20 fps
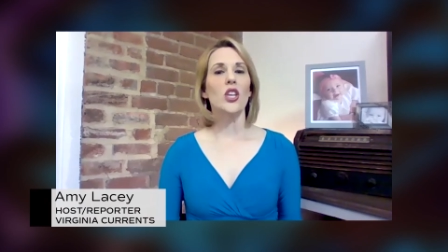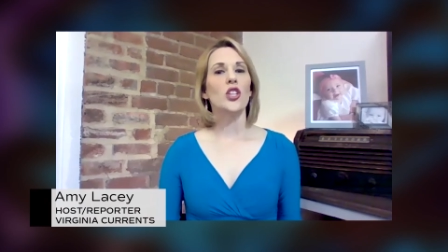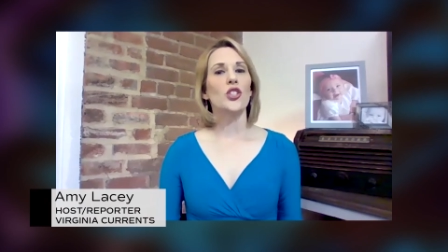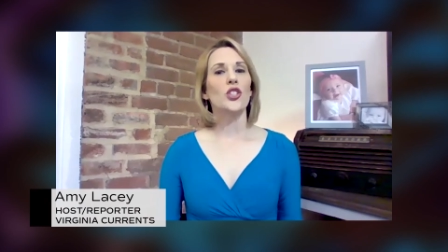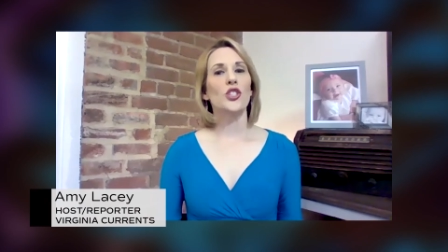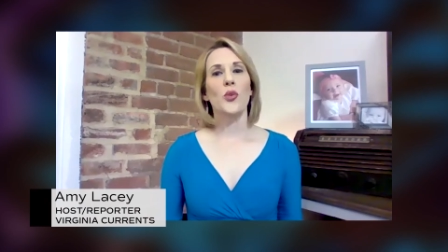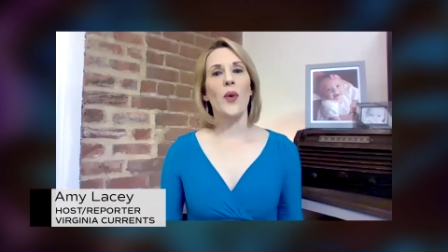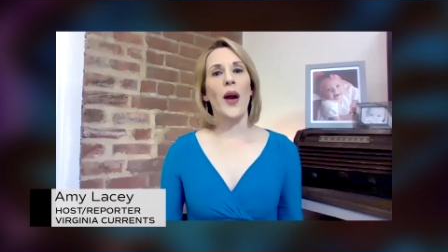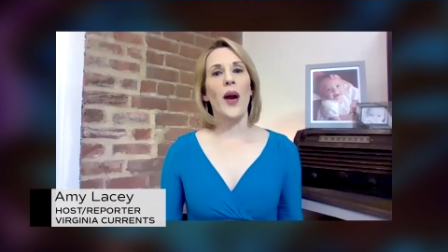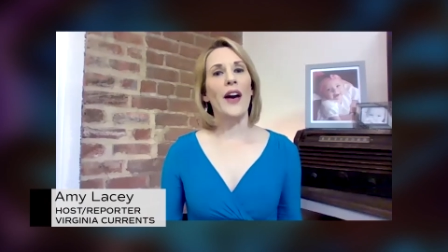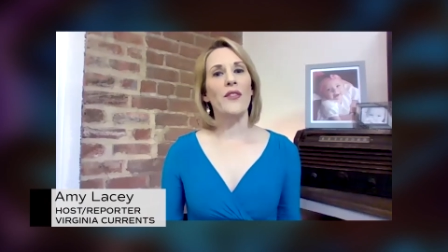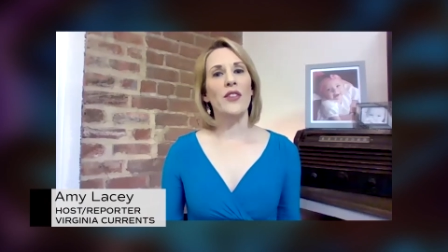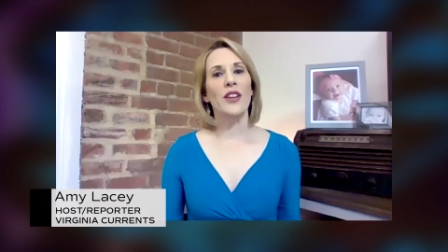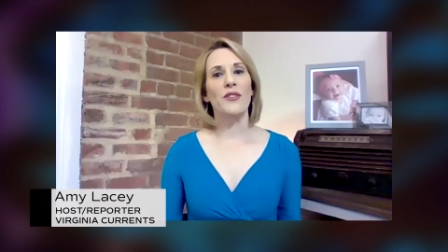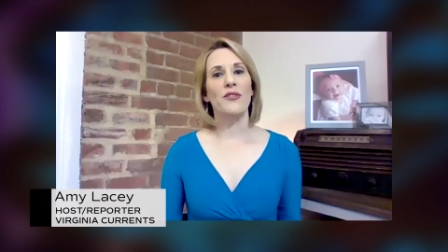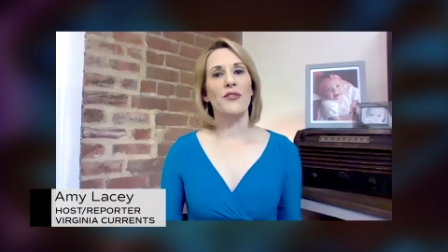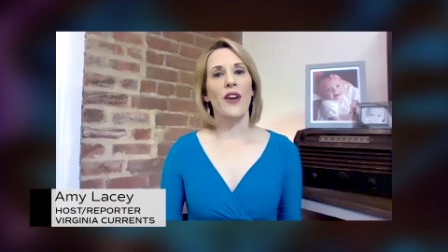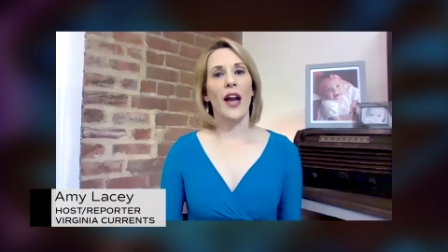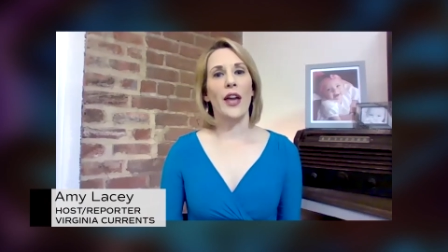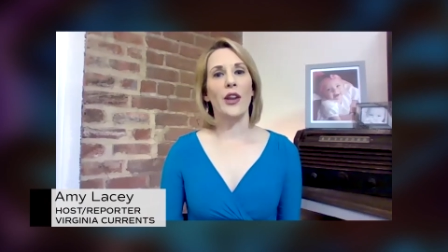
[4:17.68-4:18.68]
Do you have
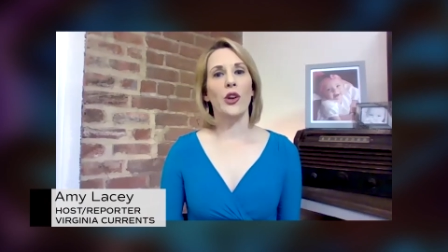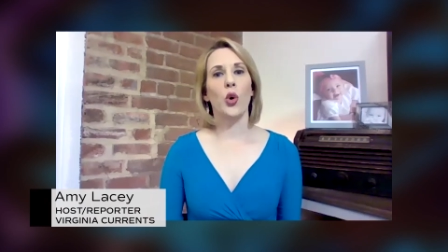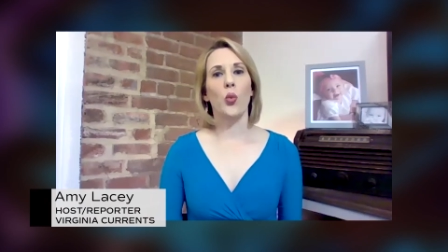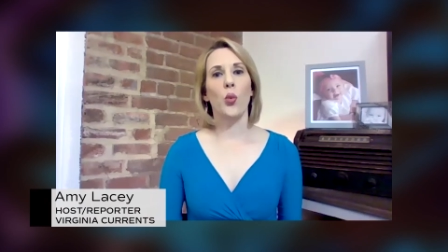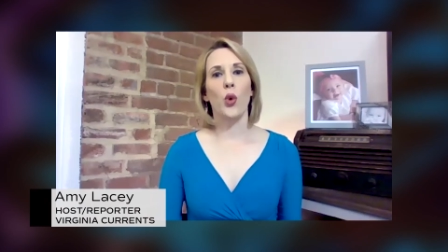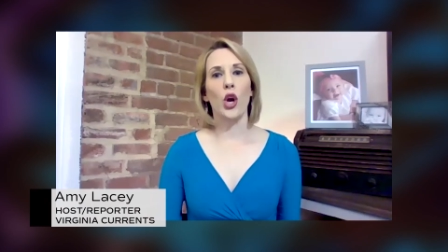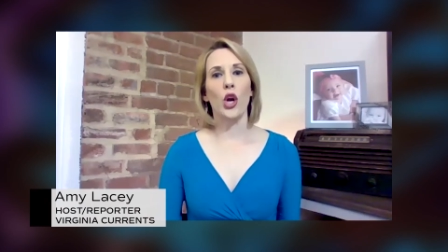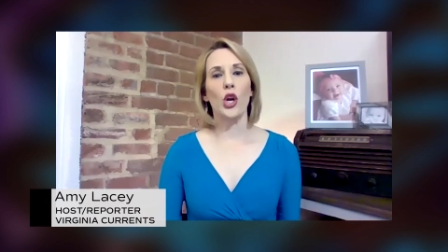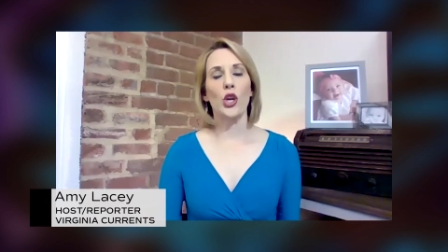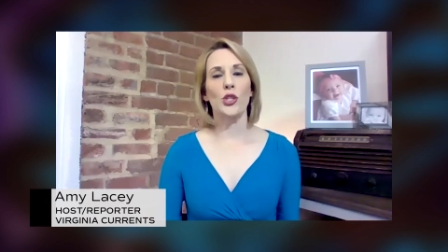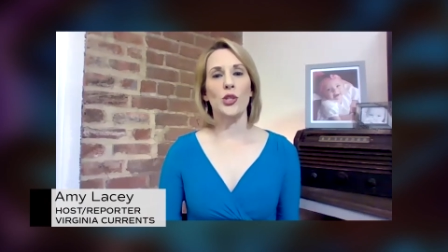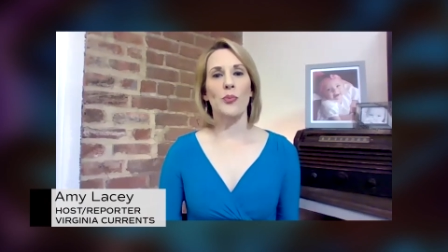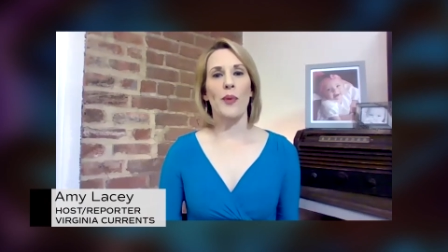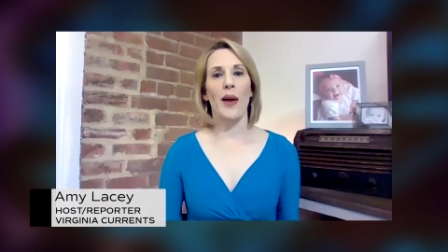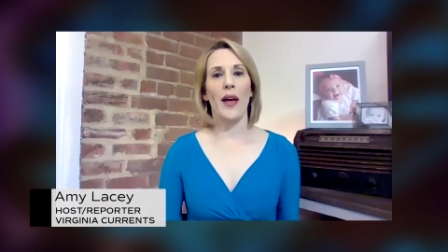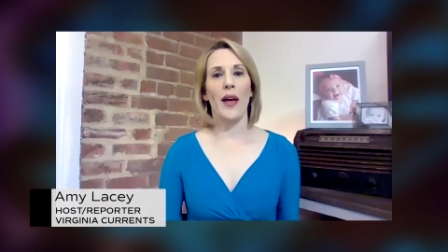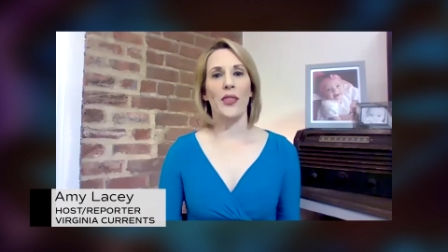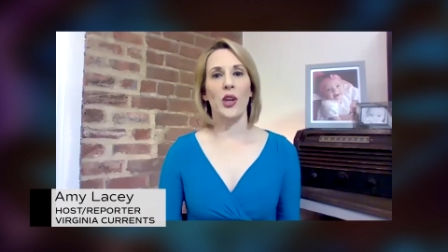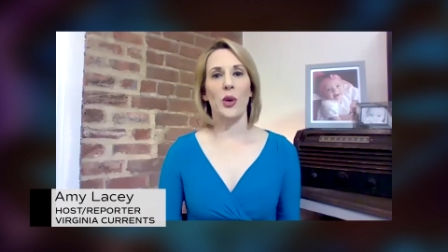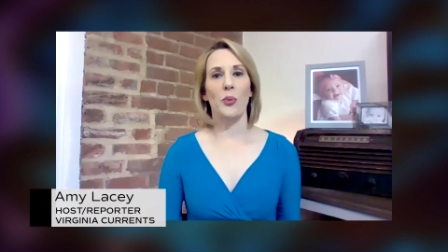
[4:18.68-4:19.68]
any final words
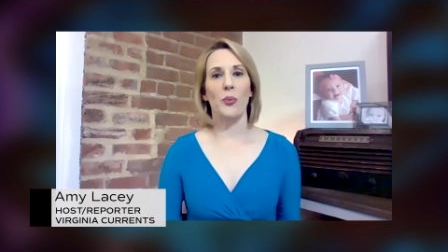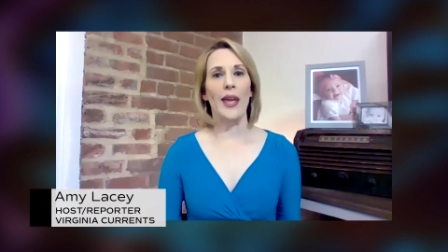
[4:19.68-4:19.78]
about the